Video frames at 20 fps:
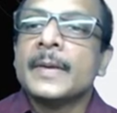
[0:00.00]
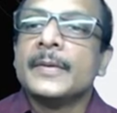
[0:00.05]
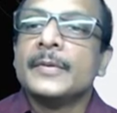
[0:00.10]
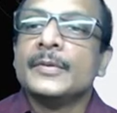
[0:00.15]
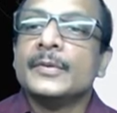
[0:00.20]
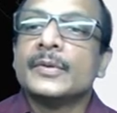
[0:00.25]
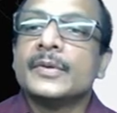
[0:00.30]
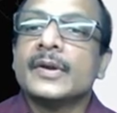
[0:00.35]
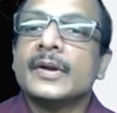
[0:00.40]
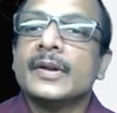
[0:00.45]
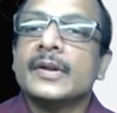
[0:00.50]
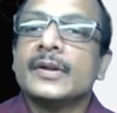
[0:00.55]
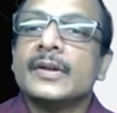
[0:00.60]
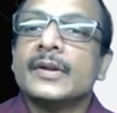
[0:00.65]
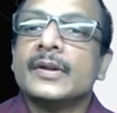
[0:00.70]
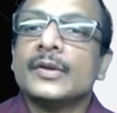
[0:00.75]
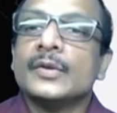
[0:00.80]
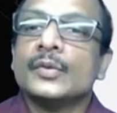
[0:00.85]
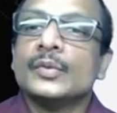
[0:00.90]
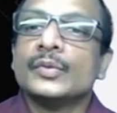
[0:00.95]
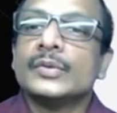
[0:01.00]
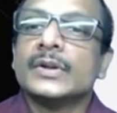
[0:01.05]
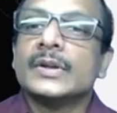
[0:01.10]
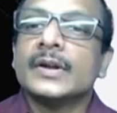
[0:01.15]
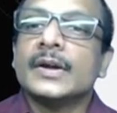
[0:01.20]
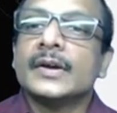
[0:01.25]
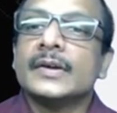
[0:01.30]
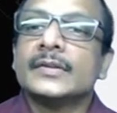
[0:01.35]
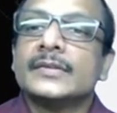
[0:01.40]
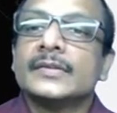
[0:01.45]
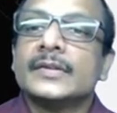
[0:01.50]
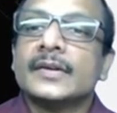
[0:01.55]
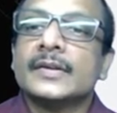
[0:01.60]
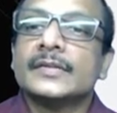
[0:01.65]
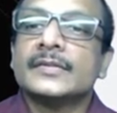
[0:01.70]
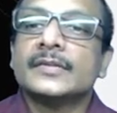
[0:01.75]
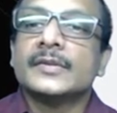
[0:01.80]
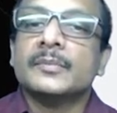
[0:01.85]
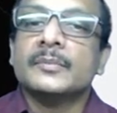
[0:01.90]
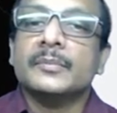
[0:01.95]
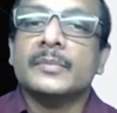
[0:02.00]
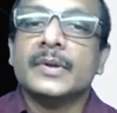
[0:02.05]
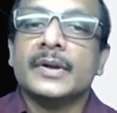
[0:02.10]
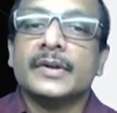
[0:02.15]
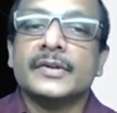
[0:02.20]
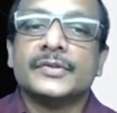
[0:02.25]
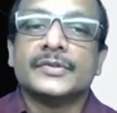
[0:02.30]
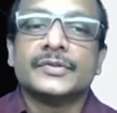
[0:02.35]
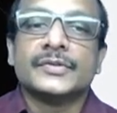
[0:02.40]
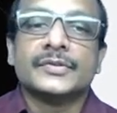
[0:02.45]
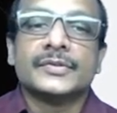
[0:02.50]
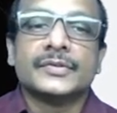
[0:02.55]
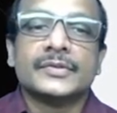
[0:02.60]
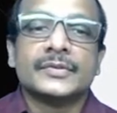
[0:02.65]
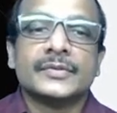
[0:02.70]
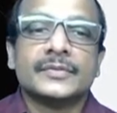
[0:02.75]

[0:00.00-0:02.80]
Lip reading: You can utilize as a brush.